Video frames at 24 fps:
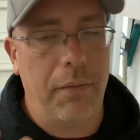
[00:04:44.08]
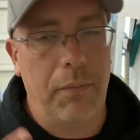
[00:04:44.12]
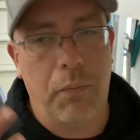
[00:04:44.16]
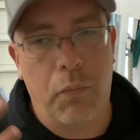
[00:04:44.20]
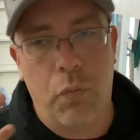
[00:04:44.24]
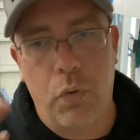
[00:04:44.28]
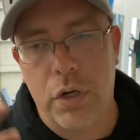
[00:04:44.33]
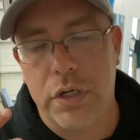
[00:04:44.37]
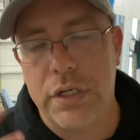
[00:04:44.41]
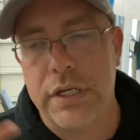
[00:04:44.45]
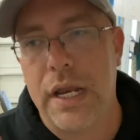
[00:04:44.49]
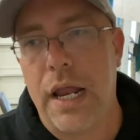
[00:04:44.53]

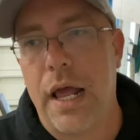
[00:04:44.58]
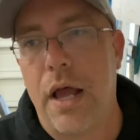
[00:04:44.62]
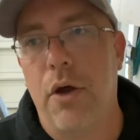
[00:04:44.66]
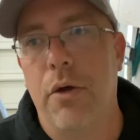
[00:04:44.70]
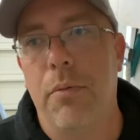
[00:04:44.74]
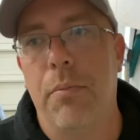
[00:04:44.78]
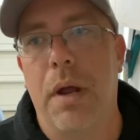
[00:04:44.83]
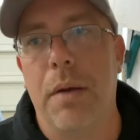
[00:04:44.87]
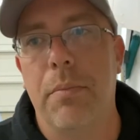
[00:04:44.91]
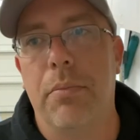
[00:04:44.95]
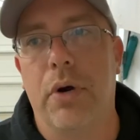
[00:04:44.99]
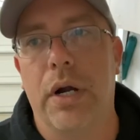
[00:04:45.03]
worked it out in
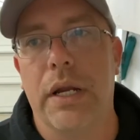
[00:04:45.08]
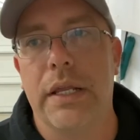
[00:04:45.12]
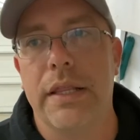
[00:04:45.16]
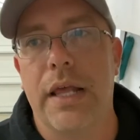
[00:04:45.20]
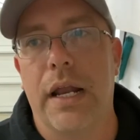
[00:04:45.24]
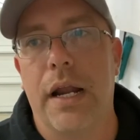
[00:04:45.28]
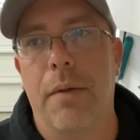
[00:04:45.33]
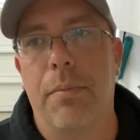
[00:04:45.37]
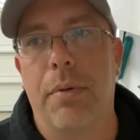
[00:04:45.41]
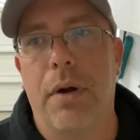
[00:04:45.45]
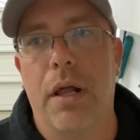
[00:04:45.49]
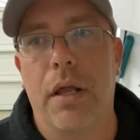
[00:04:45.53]
my brain
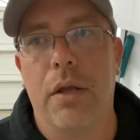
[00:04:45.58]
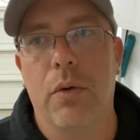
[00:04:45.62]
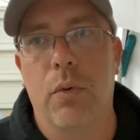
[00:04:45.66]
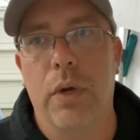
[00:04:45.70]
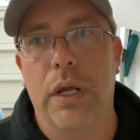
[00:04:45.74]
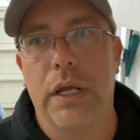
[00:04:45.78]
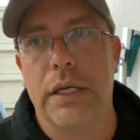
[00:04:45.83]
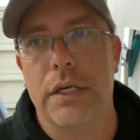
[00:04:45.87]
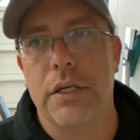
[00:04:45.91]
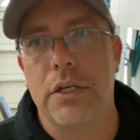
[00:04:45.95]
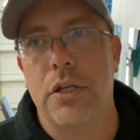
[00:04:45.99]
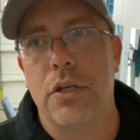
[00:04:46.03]
that I probably
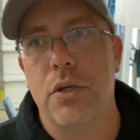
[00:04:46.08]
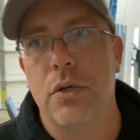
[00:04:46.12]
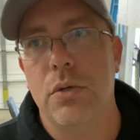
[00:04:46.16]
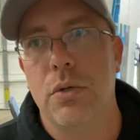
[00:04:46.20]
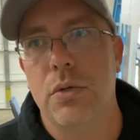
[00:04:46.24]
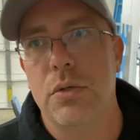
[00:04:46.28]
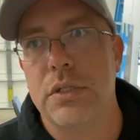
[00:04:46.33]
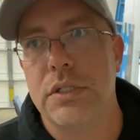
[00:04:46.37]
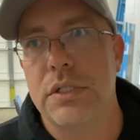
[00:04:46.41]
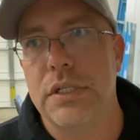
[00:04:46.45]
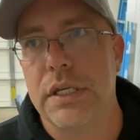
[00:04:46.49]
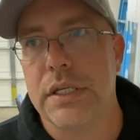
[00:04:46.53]
weighed
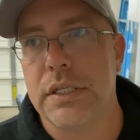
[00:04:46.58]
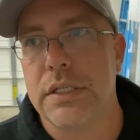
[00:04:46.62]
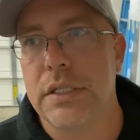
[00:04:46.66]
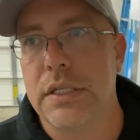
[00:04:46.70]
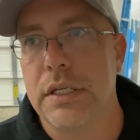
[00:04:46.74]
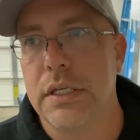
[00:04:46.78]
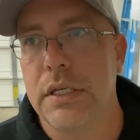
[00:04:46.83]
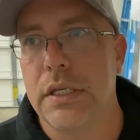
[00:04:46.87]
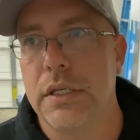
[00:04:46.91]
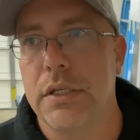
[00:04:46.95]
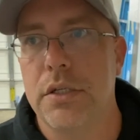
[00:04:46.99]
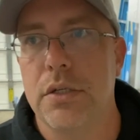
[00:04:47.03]

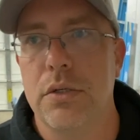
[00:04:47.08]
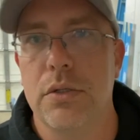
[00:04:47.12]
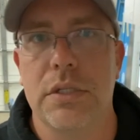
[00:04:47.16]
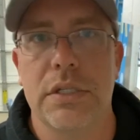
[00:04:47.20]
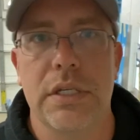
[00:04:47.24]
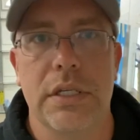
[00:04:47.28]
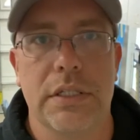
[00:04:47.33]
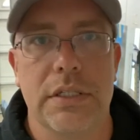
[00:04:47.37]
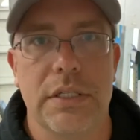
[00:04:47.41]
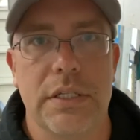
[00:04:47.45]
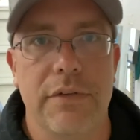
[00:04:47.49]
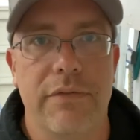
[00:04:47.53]
260 to
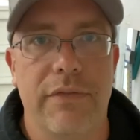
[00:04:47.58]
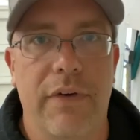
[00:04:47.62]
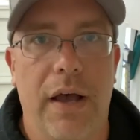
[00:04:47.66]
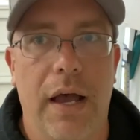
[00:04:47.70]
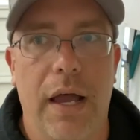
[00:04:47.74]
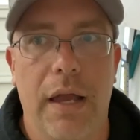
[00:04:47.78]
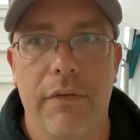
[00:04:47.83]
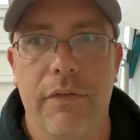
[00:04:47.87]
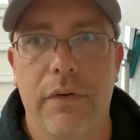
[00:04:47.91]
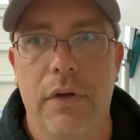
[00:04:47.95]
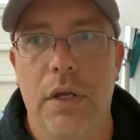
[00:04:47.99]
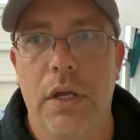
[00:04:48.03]

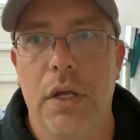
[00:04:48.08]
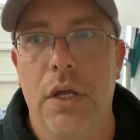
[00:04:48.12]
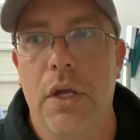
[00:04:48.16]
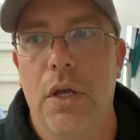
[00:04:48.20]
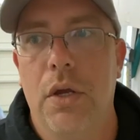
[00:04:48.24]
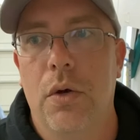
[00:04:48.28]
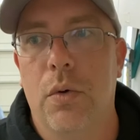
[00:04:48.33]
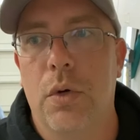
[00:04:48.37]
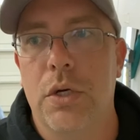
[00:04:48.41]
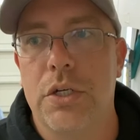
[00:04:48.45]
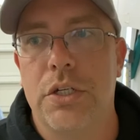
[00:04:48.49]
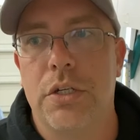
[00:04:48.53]
265,
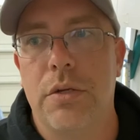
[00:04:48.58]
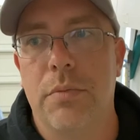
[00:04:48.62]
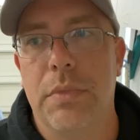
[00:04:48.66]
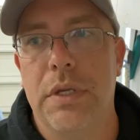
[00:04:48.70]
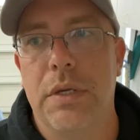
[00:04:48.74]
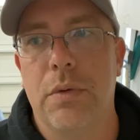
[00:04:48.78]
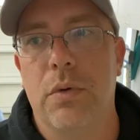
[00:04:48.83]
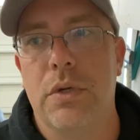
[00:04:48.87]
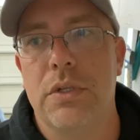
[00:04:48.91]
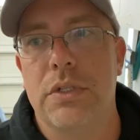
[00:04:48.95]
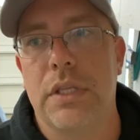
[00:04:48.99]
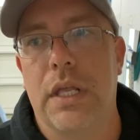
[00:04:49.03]
which to me
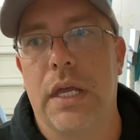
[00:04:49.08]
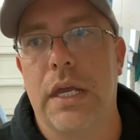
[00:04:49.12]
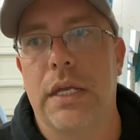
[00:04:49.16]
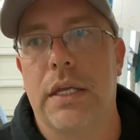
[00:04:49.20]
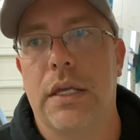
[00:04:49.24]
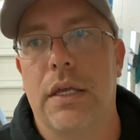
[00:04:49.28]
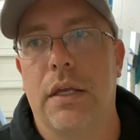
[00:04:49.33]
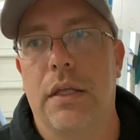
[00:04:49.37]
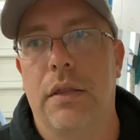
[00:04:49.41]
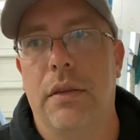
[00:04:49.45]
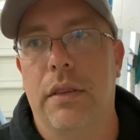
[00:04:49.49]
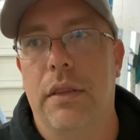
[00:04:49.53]
was
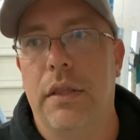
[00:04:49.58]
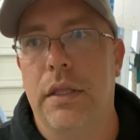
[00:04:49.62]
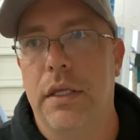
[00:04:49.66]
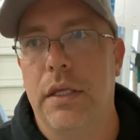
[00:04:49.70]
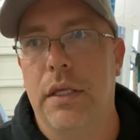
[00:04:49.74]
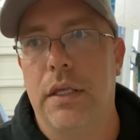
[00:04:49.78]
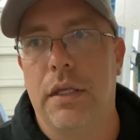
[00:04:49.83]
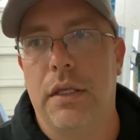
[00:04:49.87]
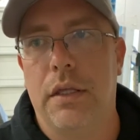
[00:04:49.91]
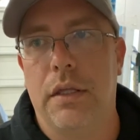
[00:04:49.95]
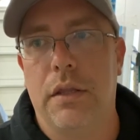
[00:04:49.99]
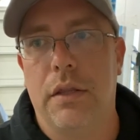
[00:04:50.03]
like
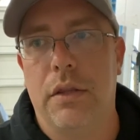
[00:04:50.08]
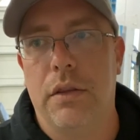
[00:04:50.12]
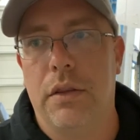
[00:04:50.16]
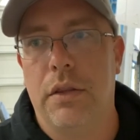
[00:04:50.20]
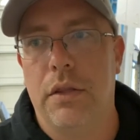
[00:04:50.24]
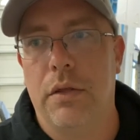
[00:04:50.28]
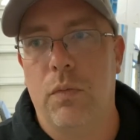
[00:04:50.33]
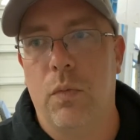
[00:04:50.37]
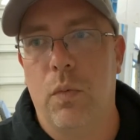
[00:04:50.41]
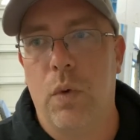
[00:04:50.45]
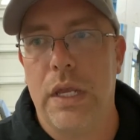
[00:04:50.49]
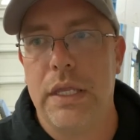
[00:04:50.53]

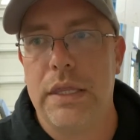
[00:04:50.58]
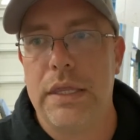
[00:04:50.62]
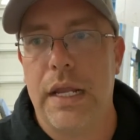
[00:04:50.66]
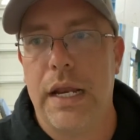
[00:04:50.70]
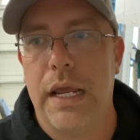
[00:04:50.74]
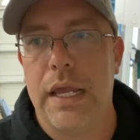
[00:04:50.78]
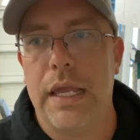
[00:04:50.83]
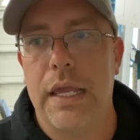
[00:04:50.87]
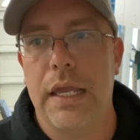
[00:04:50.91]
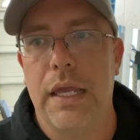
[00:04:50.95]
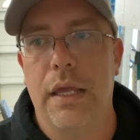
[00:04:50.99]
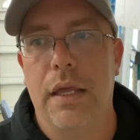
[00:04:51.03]
the weight that
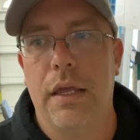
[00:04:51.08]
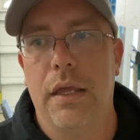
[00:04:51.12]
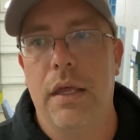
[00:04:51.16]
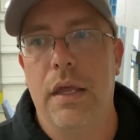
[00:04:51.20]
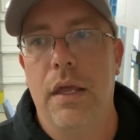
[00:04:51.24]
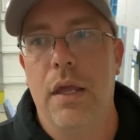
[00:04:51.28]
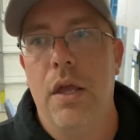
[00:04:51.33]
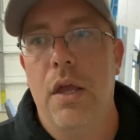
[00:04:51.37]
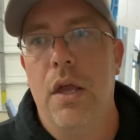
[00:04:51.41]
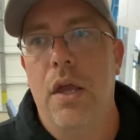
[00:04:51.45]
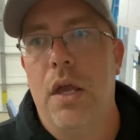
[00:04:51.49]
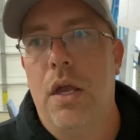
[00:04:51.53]
I hit
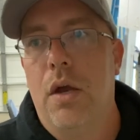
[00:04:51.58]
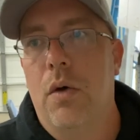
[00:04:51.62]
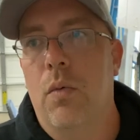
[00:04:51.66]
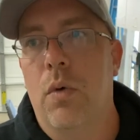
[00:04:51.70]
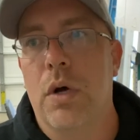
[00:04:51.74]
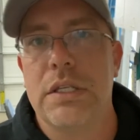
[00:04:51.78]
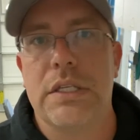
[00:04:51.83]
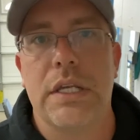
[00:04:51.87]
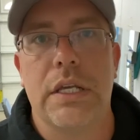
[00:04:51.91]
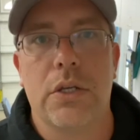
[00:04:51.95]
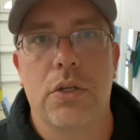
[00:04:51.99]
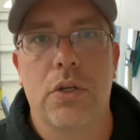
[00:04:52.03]

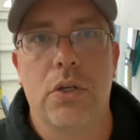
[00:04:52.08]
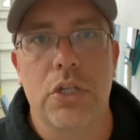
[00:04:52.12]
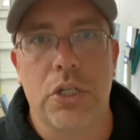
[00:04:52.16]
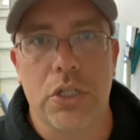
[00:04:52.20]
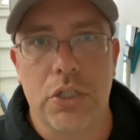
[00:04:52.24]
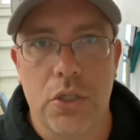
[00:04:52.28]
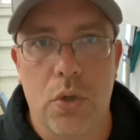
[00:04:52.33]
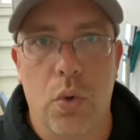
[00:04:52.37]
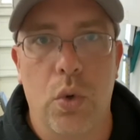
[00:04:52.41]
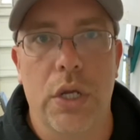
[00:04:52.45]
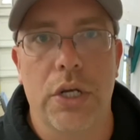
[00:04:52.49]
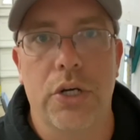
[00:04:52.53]
once I
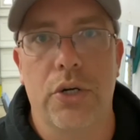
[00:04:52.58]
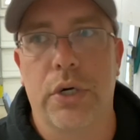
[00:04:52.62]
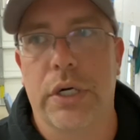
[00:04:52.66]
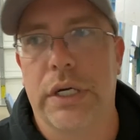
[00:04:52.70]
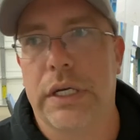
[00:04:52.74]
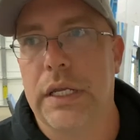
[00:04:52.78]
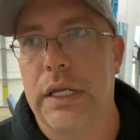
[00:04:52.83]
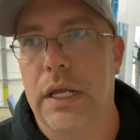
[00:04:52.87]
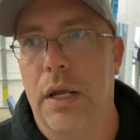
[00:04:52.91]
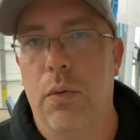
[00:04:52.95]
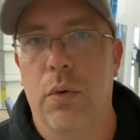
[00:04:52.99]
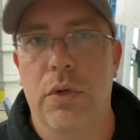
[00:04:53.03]
just quit
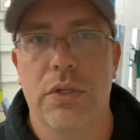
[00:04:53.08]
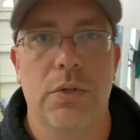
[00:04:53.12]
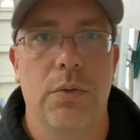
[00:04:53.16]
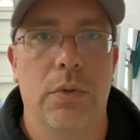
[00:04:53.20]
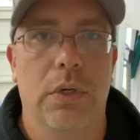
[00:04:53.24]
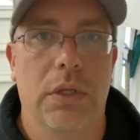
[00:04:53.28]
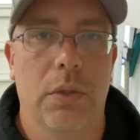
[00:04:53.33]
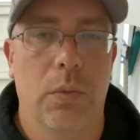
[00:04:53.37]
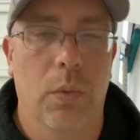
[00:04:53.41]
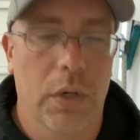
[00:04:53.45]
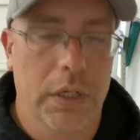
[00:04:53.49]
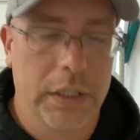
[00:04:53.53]
drinking. I wasn't
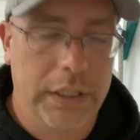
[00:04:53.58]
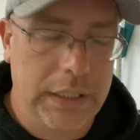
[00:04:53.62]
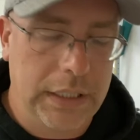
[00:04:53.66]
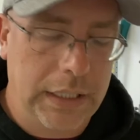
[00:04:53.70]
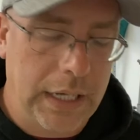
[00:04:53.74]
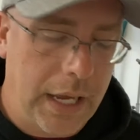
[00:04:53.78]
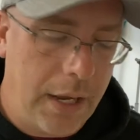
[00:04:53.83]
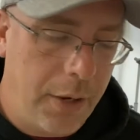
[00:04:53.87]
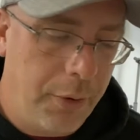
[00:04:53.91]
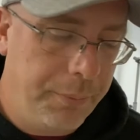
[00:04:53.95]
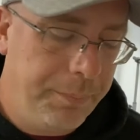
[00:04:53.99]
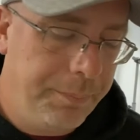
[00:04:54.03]
really working
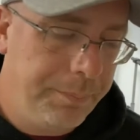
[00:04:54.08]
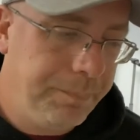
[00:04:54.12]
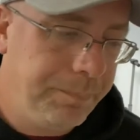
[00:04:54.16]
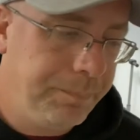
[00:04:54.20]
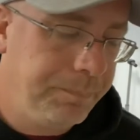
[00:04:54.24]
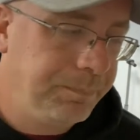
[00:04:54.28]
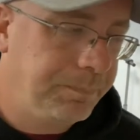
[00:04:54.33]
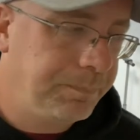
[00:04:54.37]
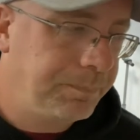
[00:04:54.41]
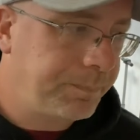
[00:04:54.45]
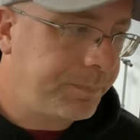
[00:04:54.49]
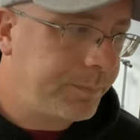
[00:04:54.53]
out.
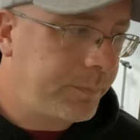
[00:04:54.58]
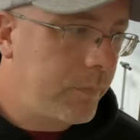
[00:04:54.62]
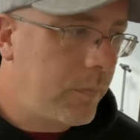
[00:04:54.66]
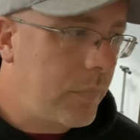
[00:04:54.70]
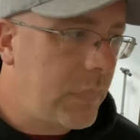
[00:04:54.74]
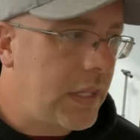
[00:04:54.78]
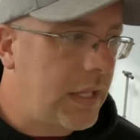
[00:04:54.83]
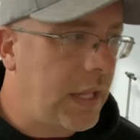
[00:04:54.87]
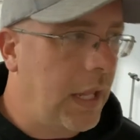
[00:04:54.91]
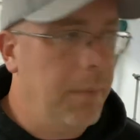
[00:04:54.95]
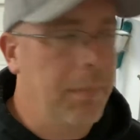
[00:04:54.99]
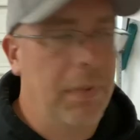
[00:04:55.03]

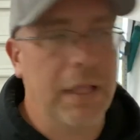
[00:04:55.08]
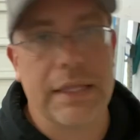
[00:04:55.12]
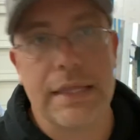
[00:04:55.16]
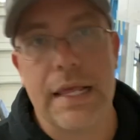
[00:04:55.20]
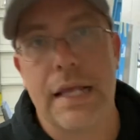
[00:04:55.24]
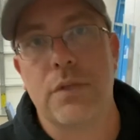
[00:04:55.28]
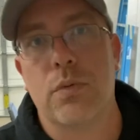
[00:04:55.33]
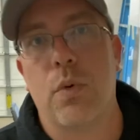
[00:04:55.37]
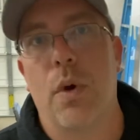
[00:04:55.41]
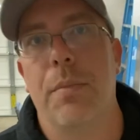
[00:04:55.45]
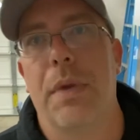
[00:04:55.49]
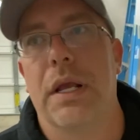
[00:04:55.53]
I'm like,
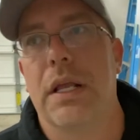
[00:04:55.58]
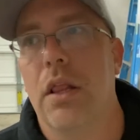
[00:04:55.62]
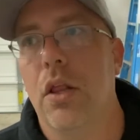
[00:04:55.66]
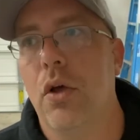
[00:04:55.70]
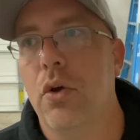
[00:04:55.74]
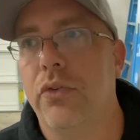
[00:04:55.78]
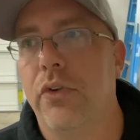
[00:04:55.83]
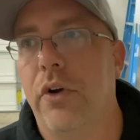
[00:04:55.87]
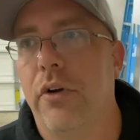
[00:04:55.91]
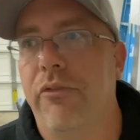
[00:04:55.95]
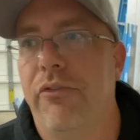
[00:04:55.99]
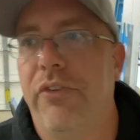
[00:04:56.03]
that's why my
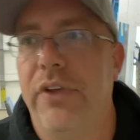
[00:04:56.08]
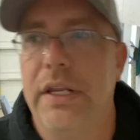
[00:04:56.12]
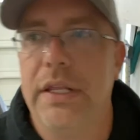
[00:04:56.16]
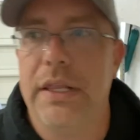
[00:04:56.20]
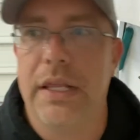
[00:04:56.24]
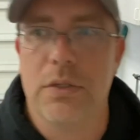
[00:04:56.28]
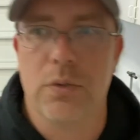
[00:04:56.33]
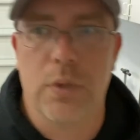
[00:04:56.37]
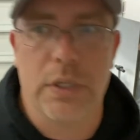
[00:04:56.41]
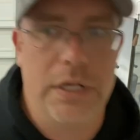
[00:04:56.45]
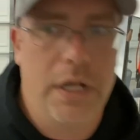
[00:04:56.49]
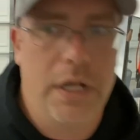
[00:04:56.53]
clothes aren't fitting. That's why